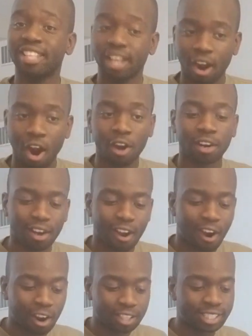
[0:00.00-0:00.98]
the art
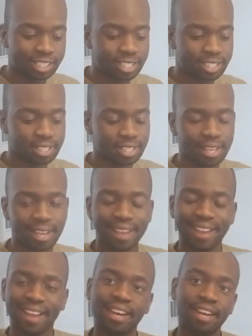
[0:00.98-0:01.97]
artist
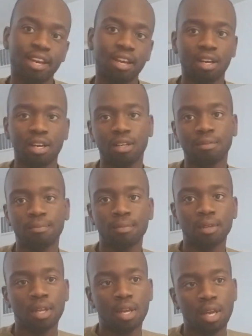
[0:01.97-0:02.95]
in the
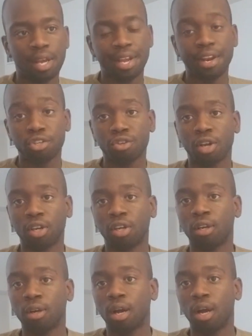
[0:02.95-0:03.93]
in the
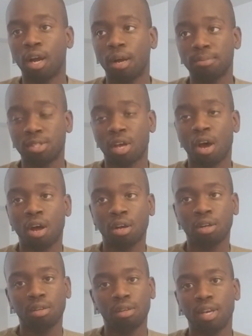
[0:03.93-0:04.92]
trailer um,
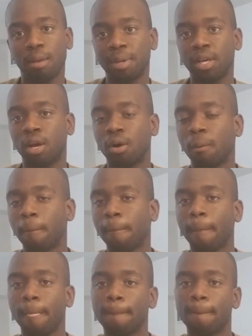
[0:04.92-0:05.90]
song. Let me know.
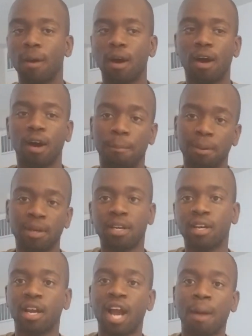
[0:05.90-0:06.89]
Uh, put it
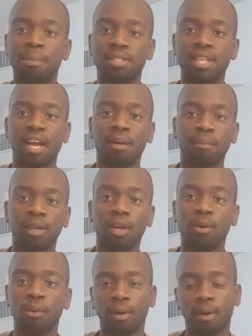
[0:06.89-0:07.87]
in the comments down
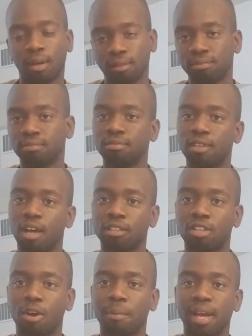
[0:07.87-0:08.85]
below. Um, I'll
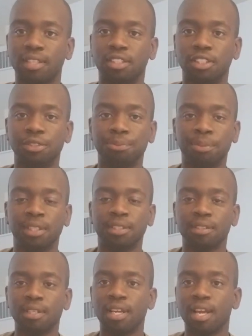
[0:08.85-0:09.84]
talk back to you, but
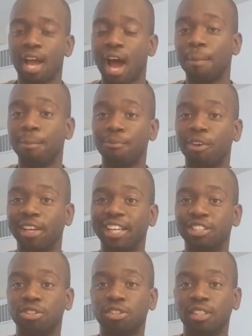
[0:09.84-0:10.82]
I'm really
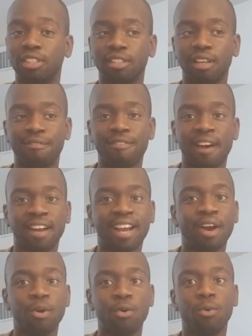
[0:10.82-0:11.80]
interested in finding
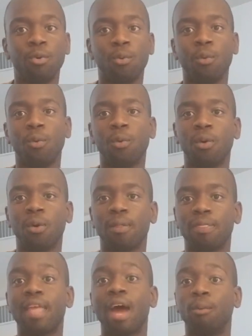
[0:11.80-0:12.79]
out who
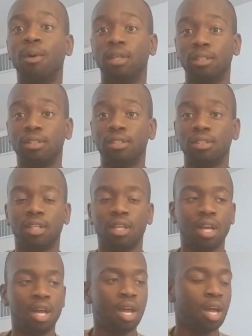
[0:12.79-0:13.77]
that was.
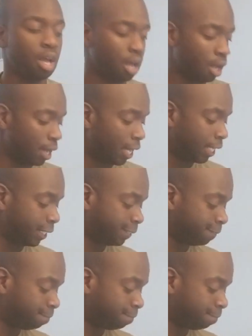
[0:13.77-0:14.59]
Uh,